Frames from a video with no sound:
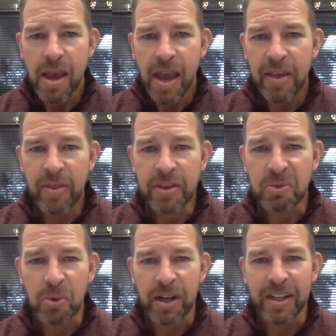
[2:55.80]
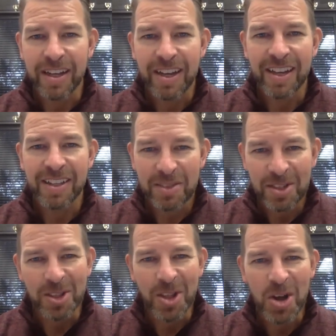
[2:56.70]
And this one, uh, it's a
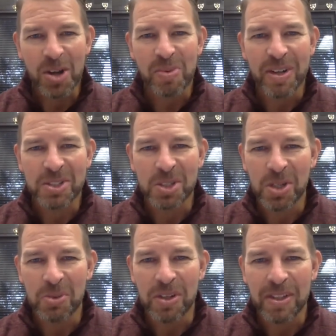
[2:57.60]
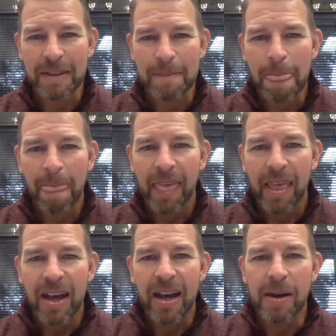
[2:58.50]
little longer, but it's a good one.
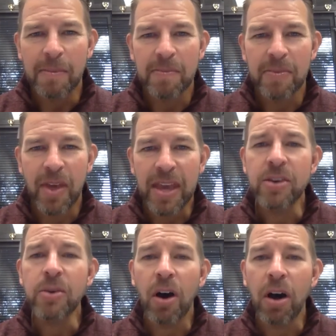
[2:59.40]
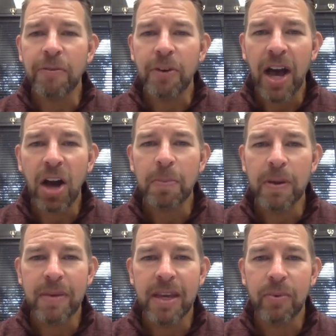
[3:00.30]
Um, thank you all for
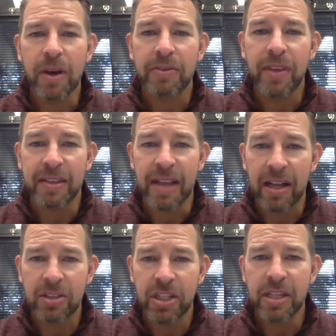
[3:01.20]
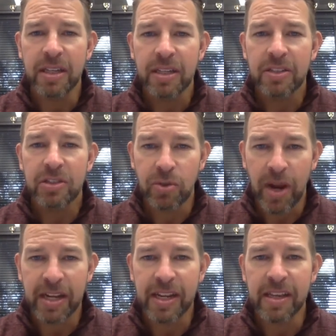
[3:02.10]
helping me with technology,
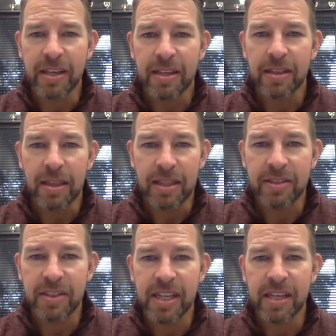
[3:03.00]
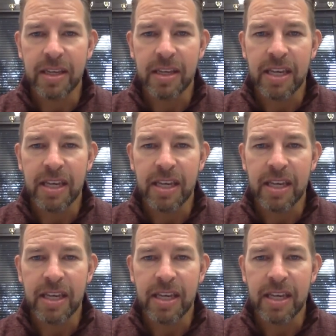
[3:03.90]
training, listening,